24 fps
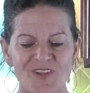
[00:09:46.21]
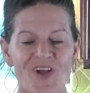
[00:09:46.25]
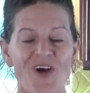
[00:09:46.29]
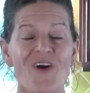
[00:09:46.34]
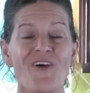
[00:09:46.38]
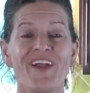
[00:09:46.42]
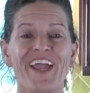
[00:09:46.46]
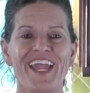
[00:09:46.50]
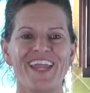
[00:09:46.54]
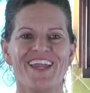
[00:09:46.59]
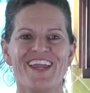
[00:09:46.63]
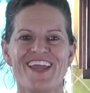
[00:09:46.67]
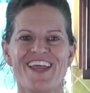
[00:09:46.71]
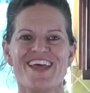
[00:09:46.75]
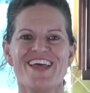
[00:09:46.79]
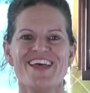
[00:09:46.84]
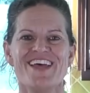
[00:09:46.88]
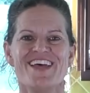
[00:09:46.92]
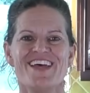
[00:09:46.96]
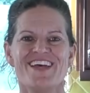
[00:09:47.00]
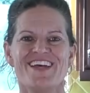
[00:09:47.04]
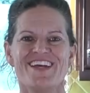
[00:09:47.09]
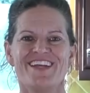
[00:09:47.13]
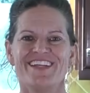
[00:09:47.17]
Okay.
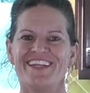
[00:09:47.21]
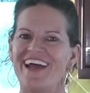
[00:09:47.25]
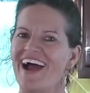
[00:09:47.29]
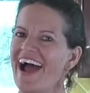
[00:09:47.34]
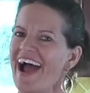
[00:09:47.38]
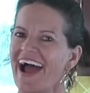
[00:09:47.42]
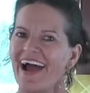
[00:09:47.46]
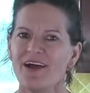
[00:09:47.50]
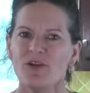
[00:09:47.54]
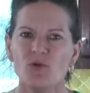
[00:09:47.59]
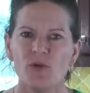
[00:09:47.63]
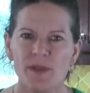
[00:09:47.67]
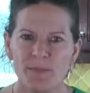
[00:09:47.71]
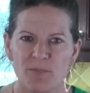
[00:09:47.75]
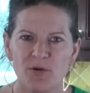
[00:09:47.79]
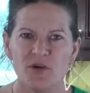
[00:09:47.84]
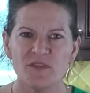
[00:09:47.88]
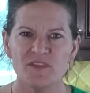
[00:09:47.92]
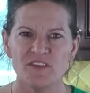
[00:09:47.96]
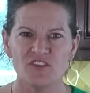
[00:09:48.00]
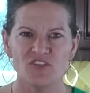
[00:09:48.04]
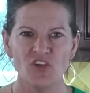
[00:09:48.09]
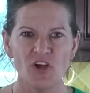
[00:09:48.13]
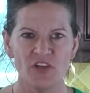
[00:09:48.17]
Now, how do we
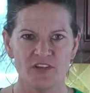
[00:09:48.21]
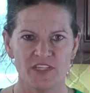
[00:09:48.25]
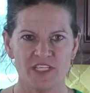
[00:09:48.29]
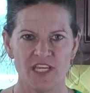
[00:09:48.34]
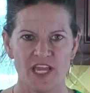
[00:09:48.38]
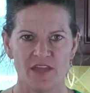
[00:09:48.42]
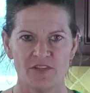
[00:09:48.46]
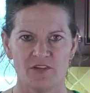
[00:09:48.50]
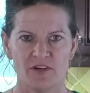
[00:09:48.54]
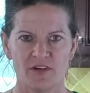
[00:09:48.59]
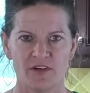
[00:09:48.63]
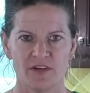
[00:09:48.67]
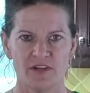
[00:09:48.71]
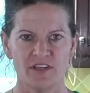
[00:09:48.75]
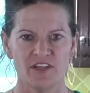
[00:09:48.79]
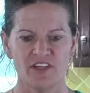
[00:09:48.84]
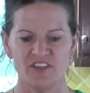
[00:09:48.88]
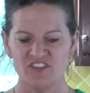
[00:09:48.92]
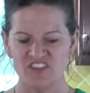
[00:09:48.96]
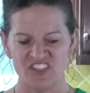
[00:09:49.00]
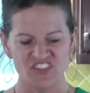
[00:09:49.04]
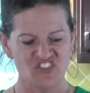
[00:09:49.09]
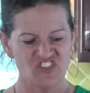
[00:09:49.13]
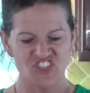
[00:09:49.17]
put this all together?
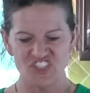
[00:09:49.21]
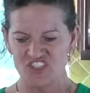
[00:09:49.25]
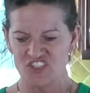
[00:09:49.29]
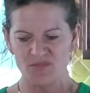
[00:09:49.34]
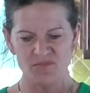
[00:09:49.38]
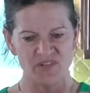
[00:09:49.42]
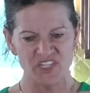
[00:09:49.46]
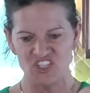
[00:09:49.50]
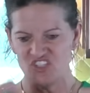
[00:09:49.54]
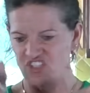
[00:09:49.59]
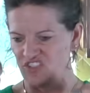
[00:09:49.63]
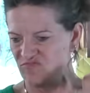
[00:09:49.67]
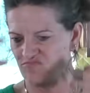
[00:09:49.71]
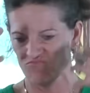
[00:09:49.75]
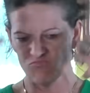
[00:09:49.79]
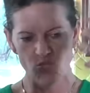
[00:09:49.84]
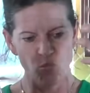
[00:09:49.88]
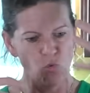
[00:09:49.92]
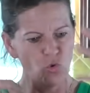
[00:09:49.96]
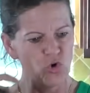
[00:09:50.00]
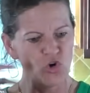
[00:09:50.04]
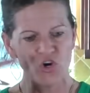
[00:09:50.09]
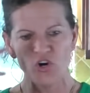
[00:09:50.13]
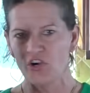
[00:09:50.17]
Because it's just a bunch of
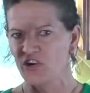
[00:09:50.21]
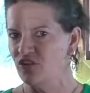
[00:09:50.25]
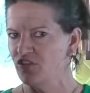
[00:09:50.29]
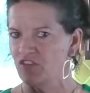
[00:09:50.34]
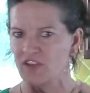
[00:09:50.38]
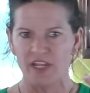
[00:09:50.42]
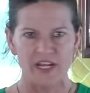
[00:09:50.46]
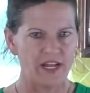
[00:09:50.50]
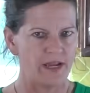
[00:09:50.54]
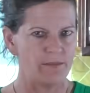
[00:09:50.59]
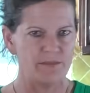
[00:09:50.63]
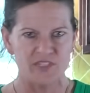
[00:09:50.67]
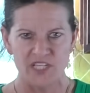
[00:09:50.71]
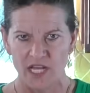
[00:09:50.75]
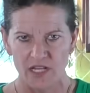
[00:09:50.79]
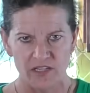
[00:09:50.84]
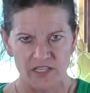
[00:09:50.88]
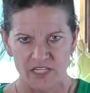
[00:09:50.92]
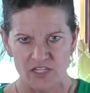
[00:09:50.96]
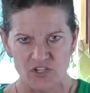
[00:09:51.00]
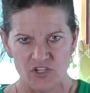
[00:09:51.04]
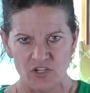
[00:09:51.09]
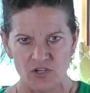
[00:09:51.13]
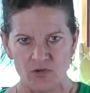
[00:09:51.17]
words that I'm
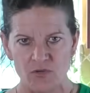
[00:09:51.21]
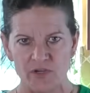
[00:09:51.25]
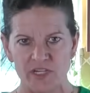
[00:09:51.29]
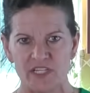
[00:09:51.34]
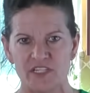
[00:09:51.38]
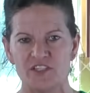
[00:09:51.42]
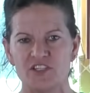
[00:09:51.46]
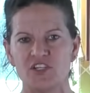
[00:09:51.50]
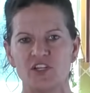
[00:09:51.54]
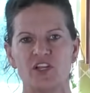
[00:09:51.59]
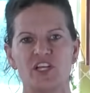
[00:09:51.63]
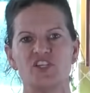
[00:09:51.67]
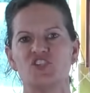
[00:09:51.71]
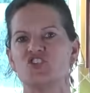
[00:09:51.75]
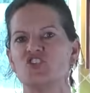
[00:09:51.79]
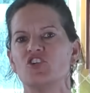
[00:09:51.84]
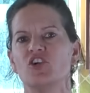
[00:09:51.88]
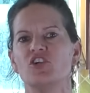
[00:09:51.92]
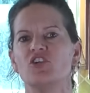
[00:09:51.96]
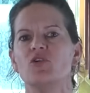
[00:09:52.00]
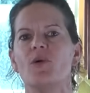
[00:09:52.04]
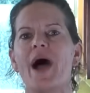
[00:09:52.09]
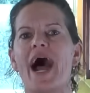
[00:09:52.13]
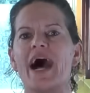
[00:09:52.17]
telling you until I show
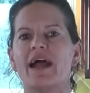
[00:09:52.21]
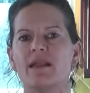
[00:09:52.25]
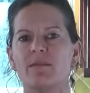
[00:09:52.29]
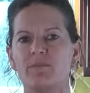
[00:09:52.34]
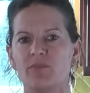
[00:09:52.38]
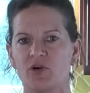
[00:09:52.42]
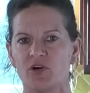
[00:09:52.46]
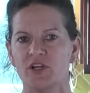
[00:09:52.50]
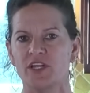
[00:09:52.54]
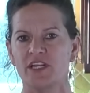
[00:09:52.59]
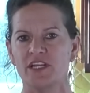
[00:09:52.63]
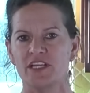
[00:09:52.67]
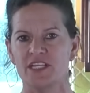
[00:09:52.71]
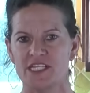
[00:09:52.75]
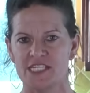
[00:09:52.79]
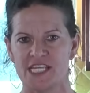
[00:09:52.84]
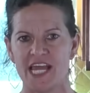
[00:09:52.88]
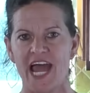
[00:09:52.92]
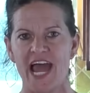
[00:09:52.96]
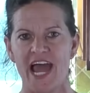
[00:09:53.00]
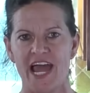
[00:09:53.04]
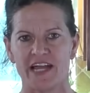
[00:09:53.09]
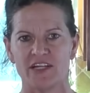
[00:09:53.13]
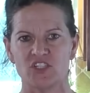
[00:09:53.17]
you how to put it into
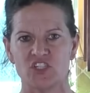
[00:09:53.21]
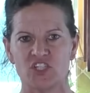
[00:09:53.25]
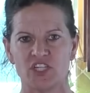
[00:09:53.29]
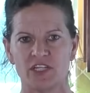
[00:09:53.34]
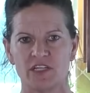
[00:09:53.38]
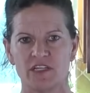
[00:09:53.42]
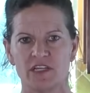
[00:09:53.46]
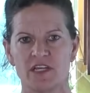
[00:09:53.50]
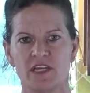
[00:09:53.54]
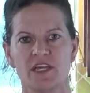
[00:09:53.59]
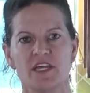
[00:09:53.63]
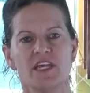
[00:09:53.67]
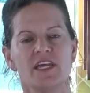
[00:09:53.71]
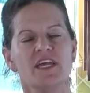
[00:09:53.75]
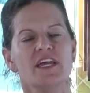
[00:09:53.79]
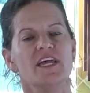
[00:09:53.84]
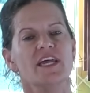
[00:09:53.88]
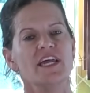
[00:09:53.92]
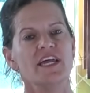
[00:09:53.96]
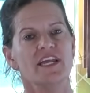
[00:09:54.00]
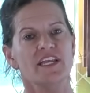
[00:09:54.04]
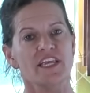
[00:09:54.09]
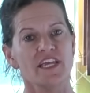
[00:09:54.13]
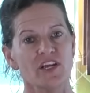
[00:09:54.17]
action.
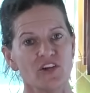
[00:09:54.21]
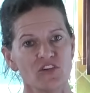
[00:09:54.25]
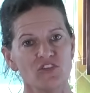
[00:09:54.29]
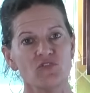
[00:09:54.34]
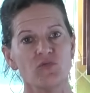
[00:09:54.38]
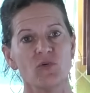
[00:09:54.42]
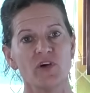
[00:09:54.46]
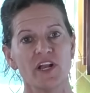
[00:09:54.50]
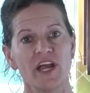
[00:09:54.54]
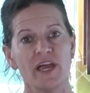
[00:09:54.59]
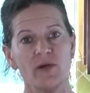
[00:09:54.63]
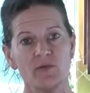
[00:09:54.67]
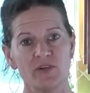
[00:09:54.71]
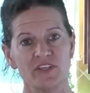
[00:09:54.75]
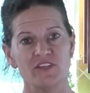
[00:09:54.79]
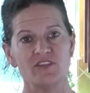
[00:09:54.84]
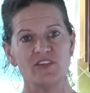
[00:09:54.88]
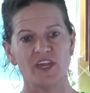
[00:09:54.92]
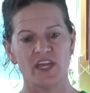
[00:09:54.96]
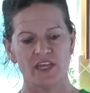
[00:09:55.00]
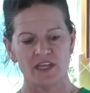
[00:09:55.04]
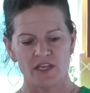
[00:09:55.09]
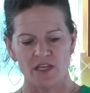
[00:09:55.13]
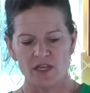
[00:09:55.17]
And here's what I would
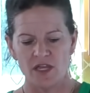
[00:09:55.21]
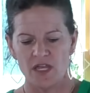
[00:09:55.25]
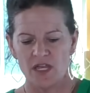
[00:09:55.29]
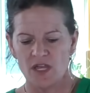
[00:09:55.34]
say.